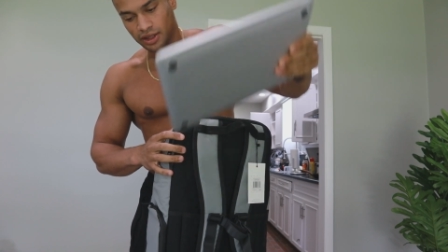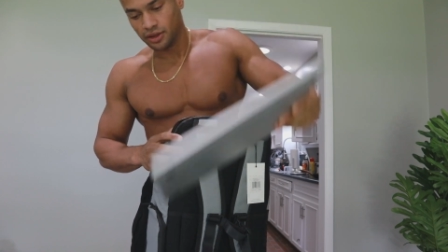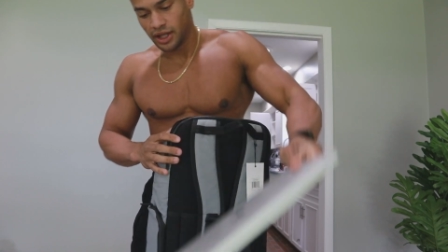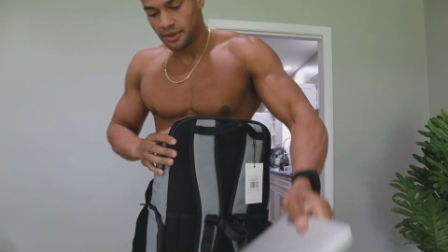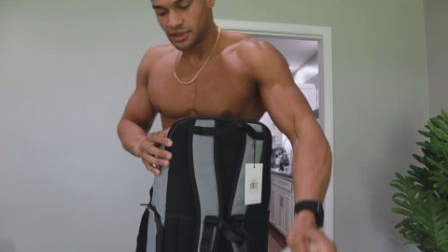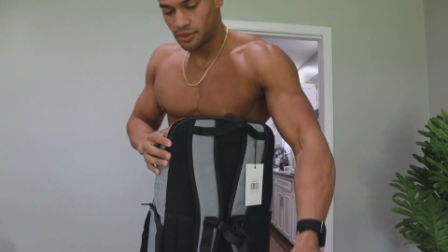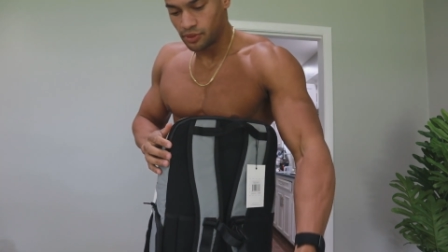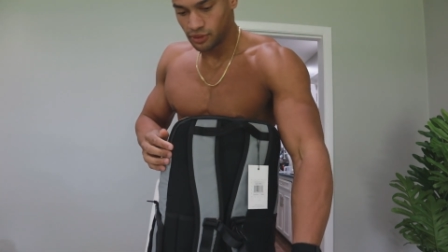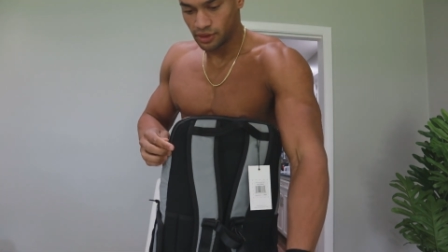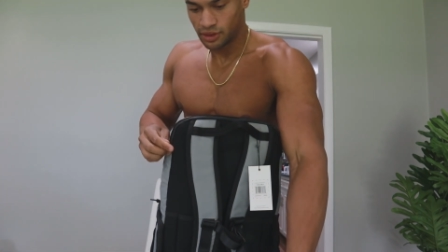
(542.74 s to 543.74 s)
like a little laptop
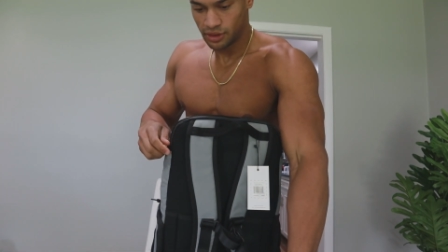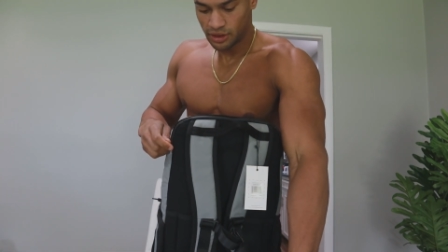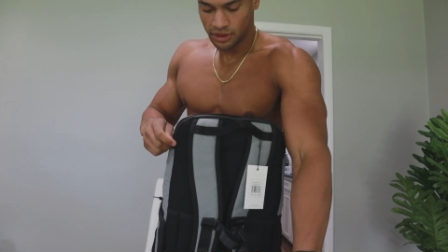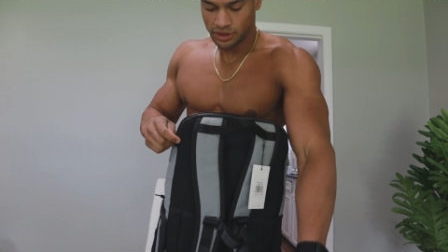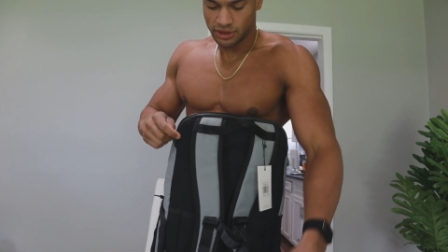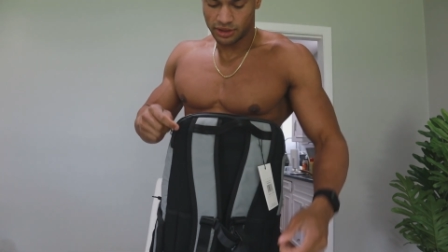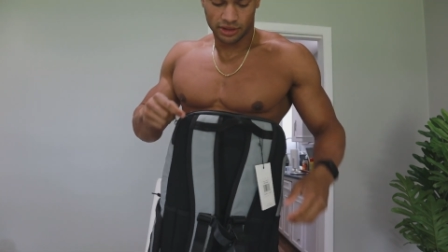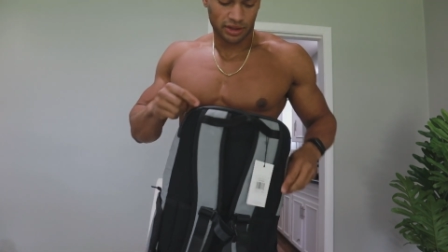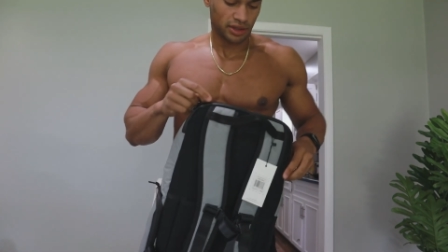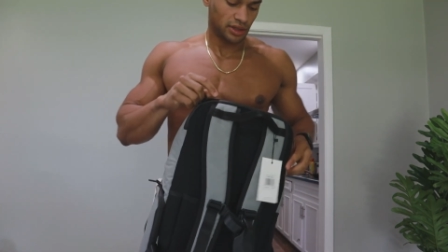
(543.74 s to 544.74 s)
holder.
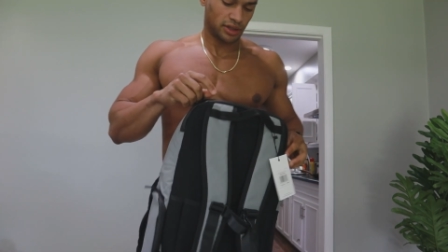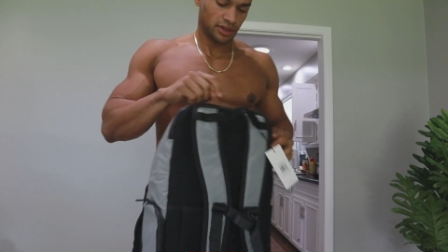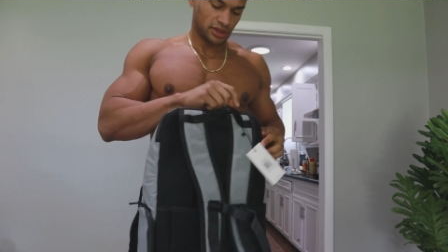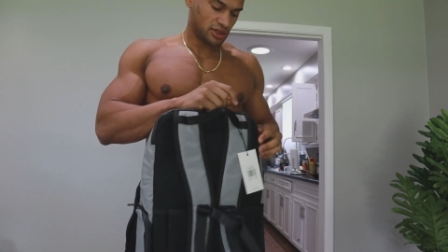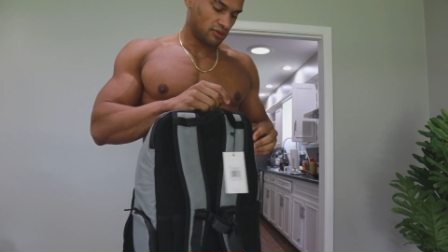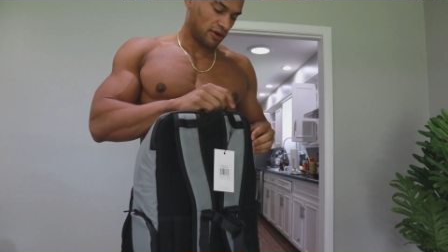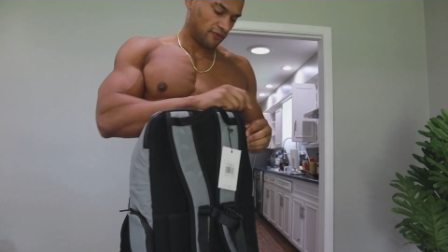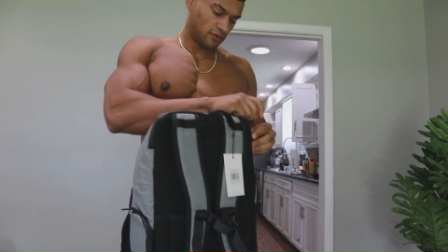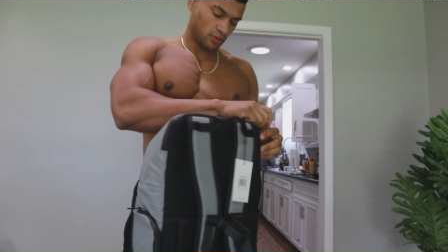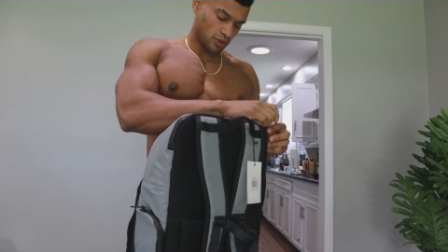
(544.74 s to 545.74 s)
So like, this is great
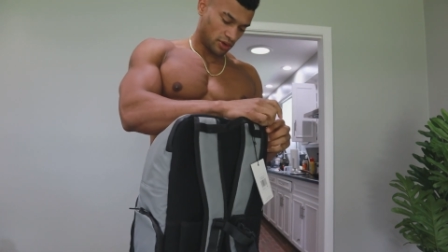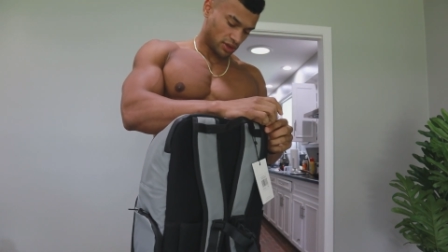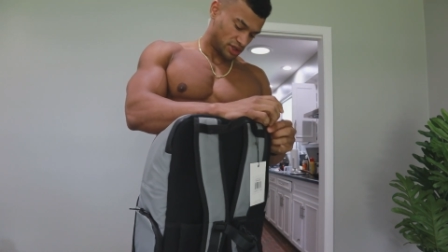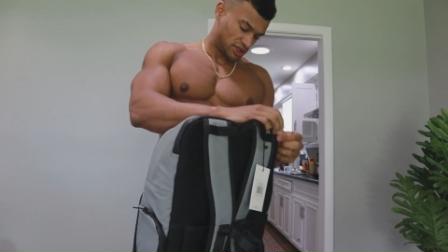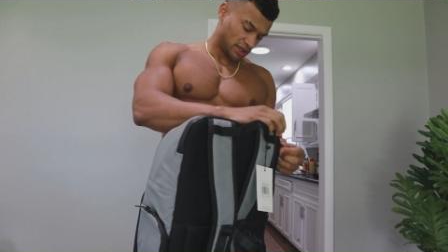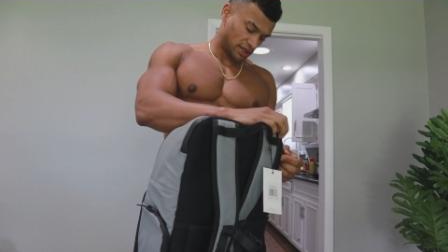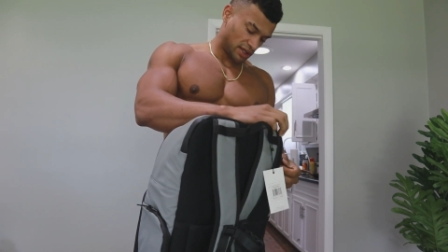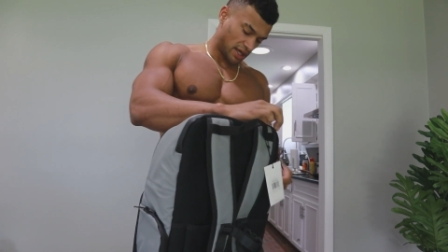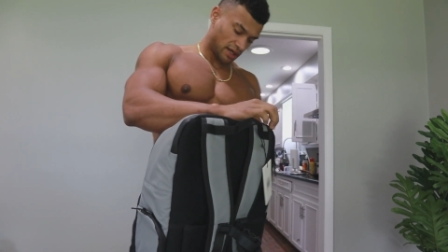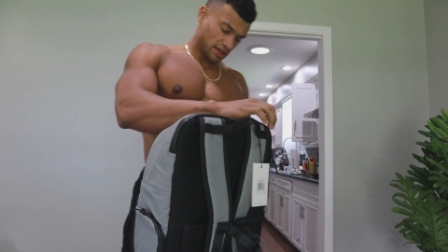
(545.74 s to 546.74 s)
for work, shit like
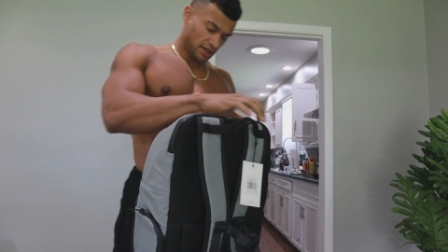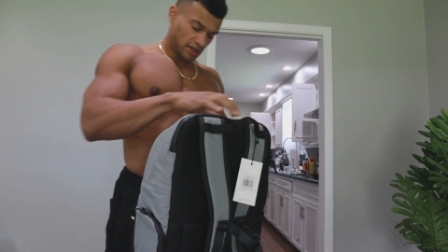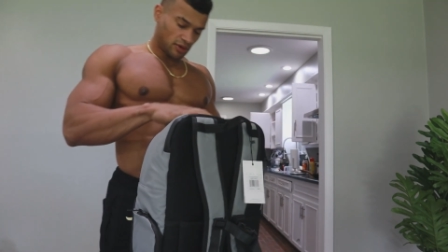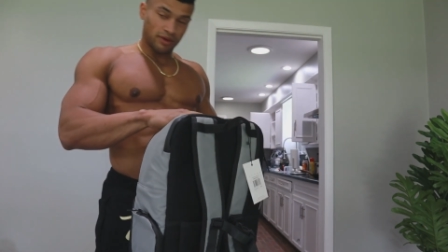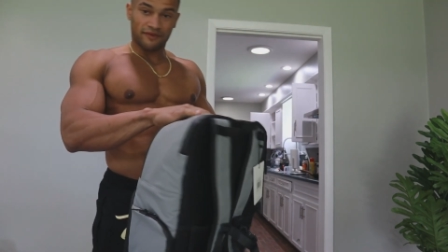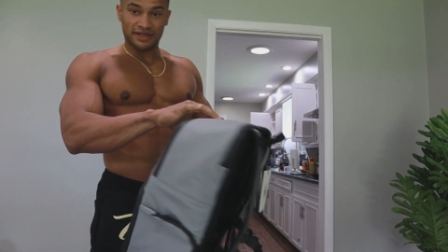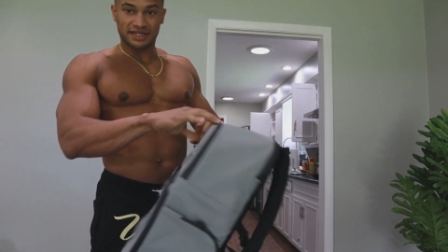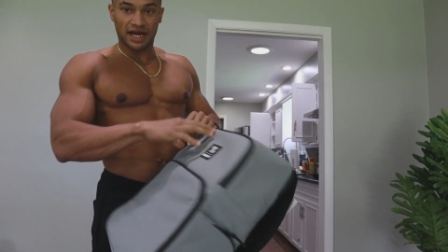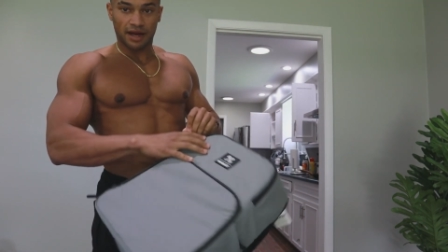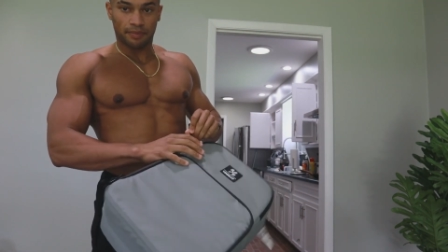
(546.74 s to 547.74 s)
that. We have a
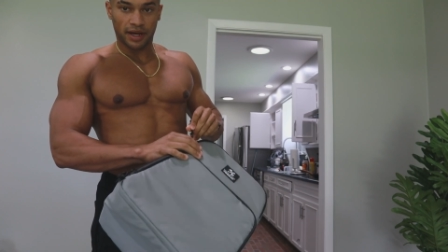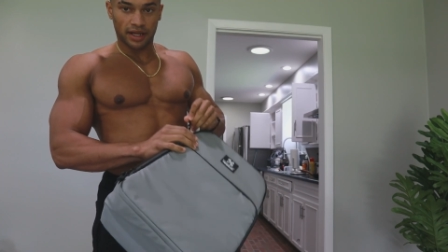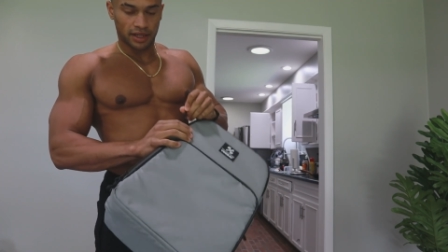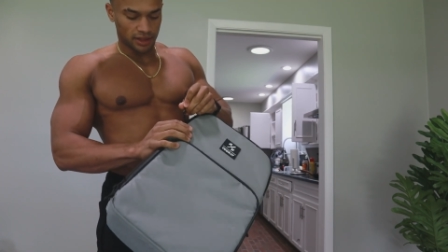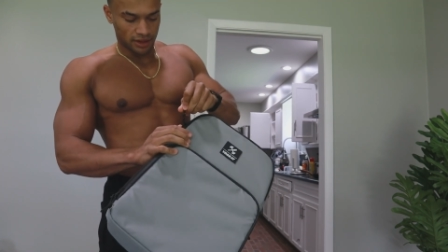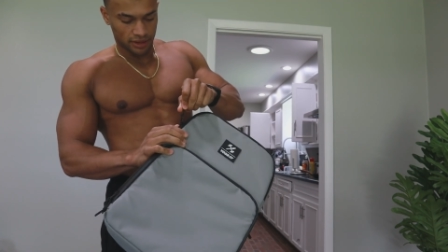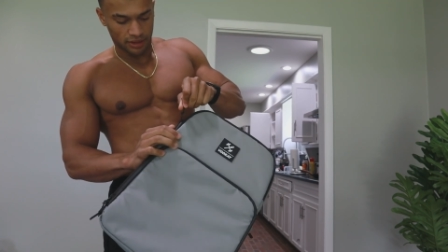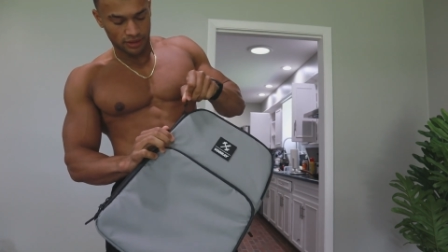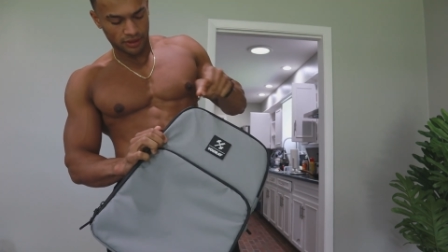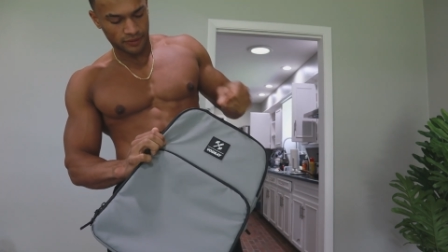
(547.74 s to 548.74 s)
top pocket here.
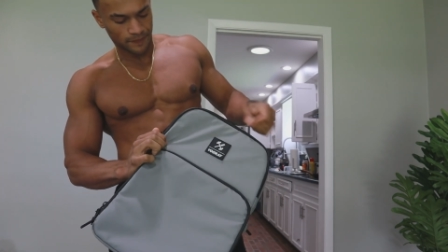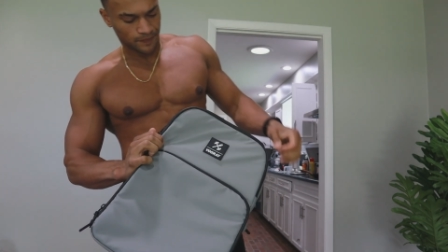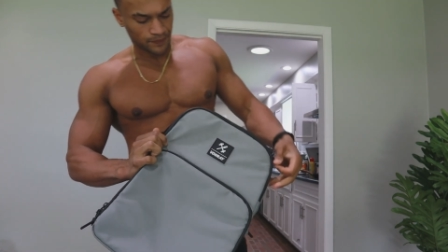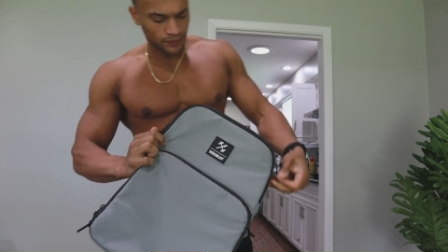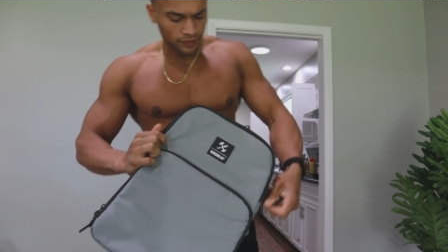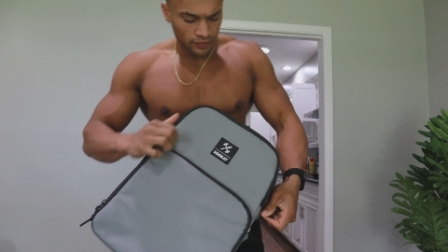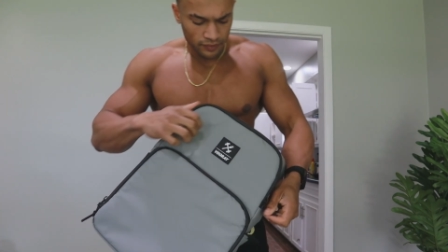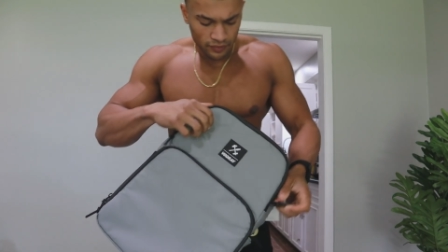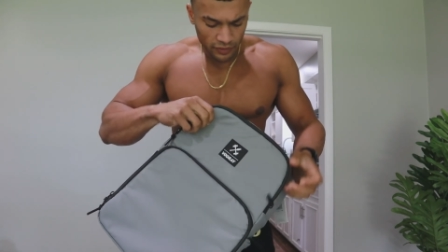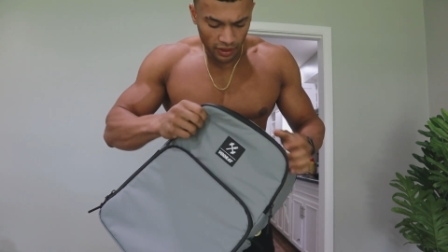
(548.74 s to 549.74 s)

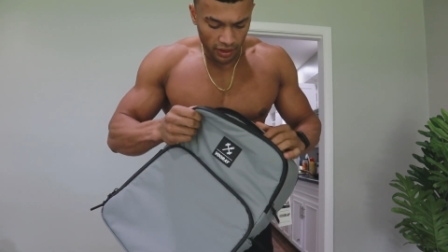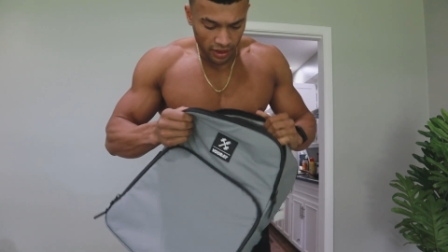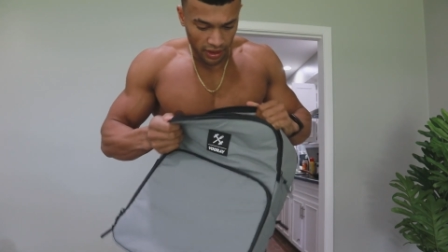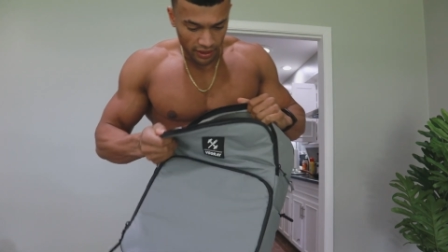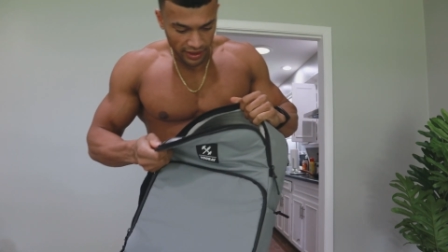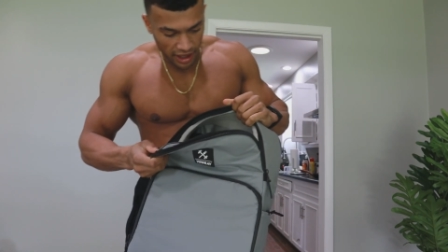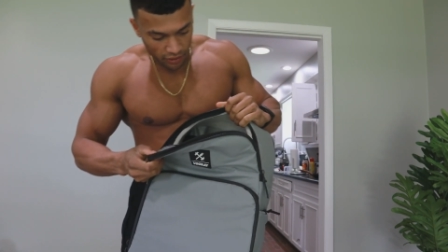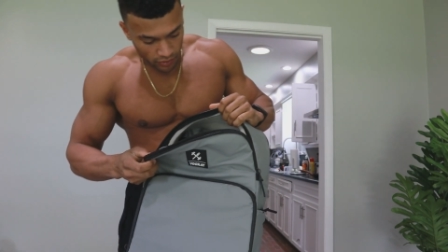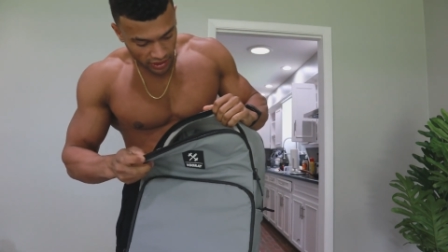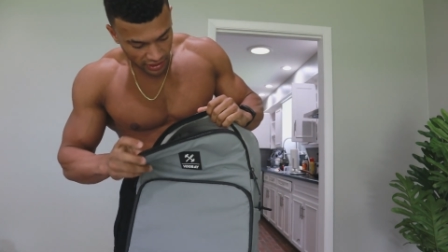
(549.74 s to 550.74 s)
Now we're